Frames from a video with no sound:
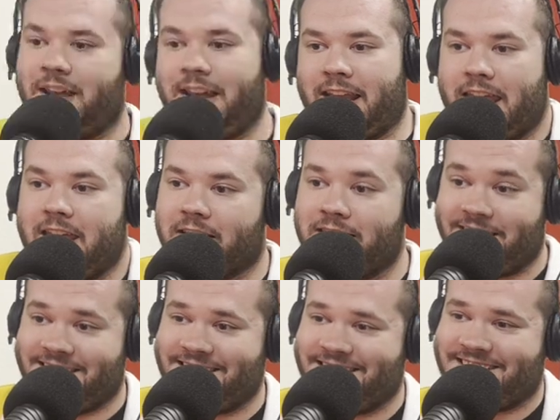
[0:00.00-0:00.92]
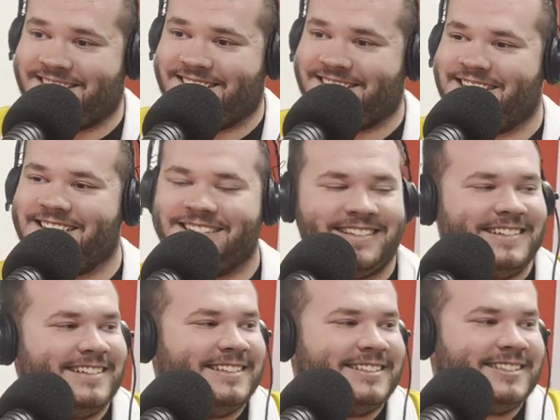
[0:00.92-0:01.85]

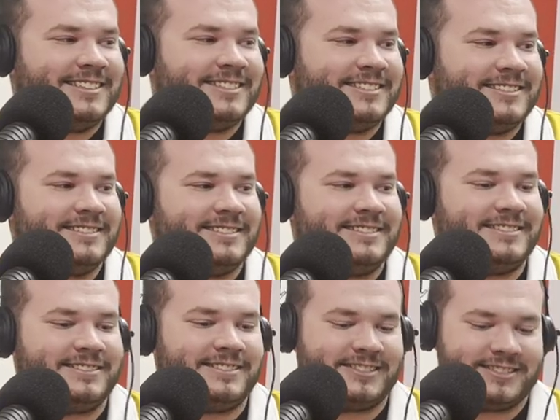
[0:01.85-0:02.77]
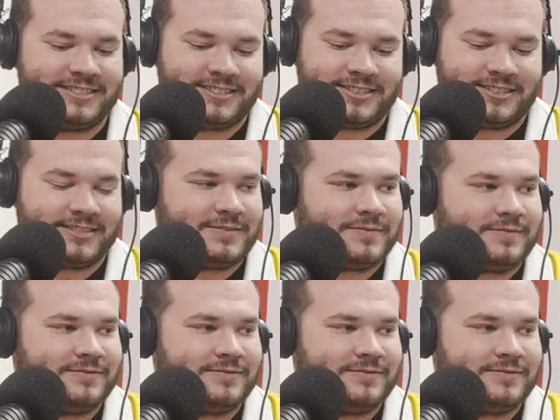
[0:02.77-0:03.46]
The person shown says nothing.